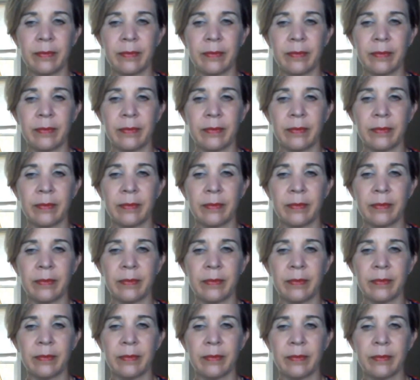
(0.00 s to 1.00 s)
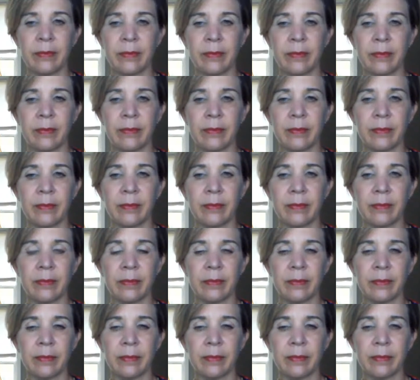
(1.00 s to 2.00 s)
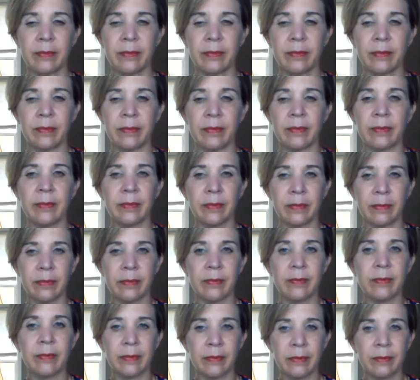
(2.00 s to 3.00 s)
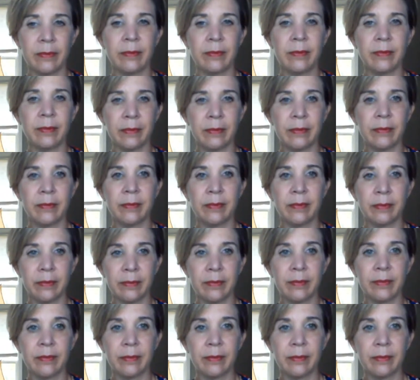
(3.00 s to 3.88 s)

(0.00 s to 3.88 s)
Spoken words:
The person shown says nothing.